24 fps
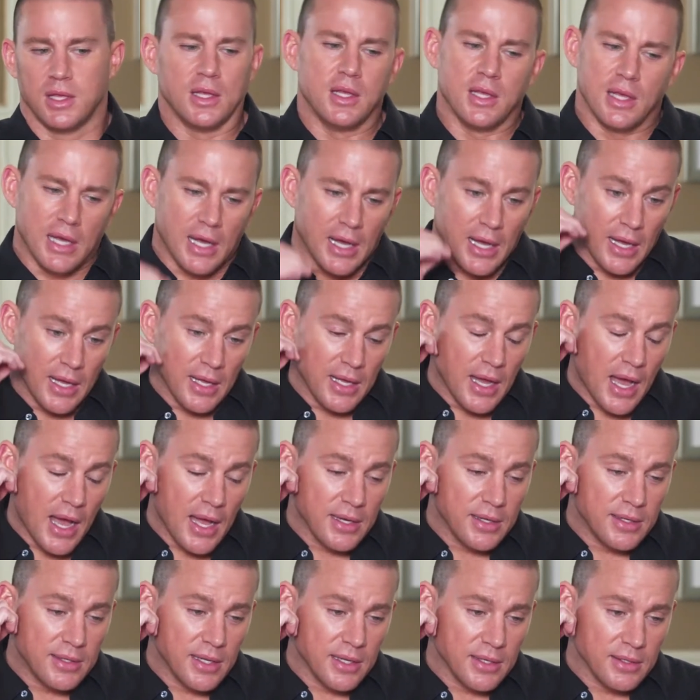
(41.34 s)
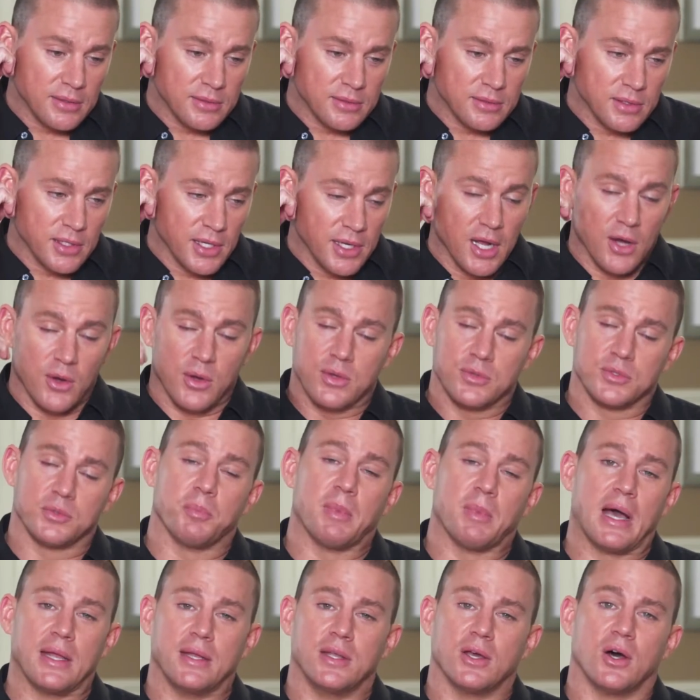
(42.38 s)
I didn't, it was
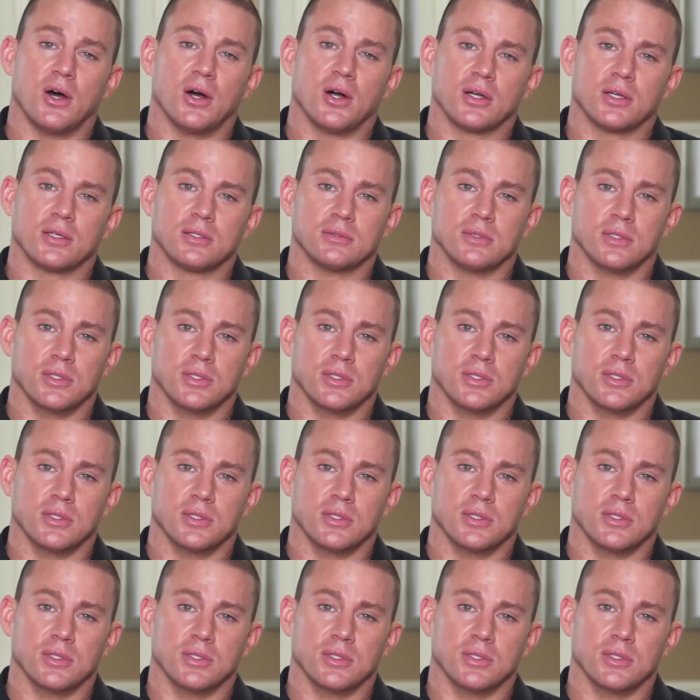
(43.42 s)
my dog